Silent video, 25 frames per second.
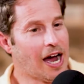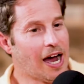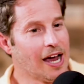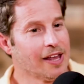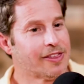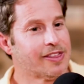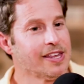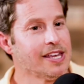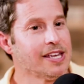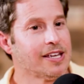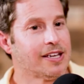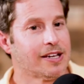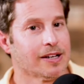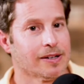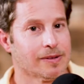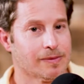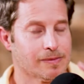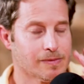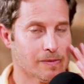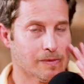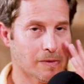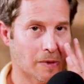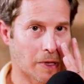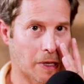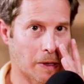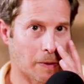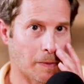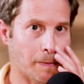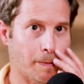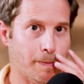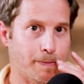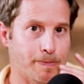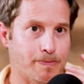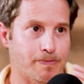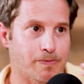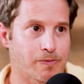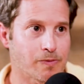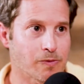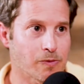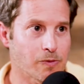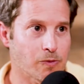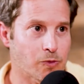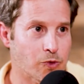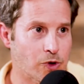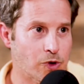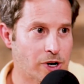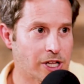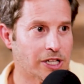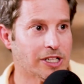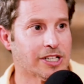think
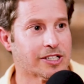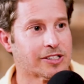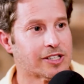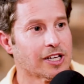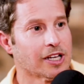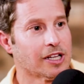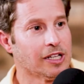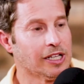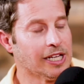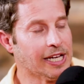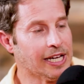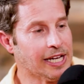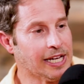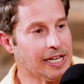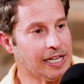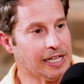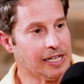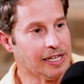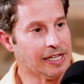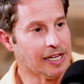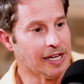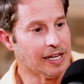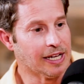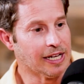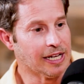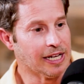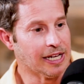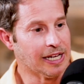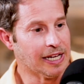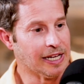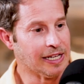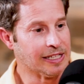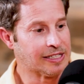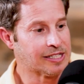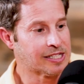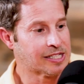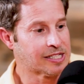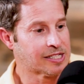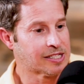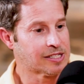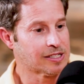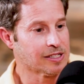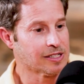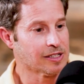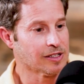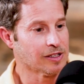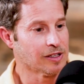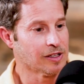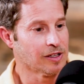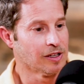realistically, it's
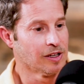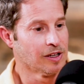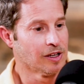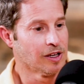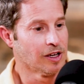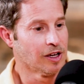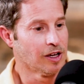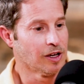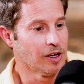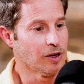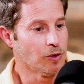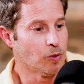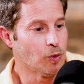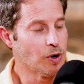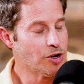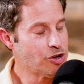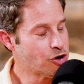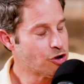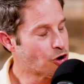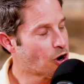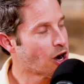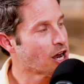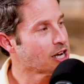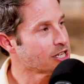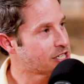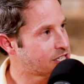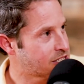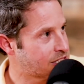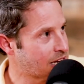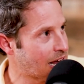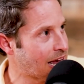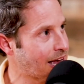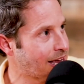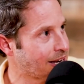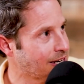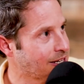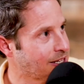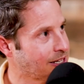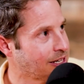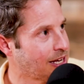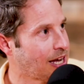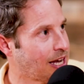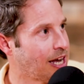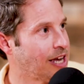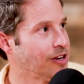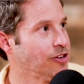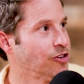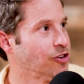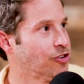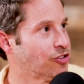when you're on set
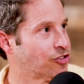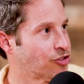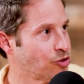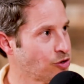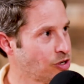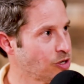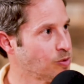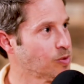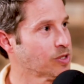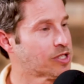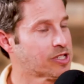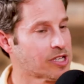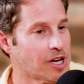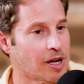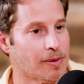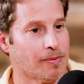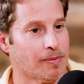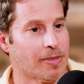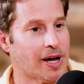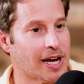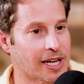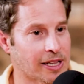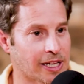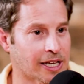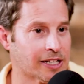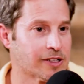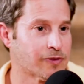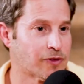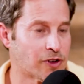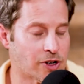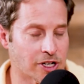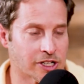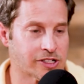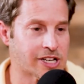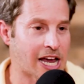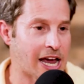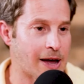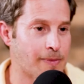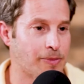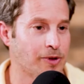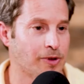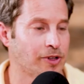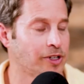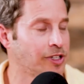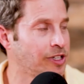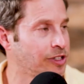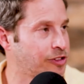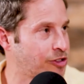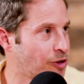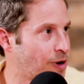and you're shooting with somebody, like, for example,
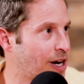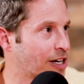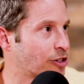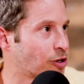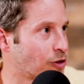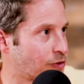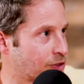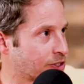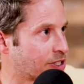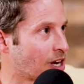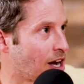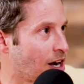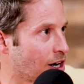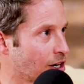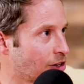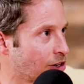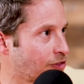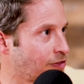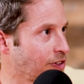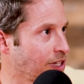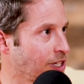a director of photography.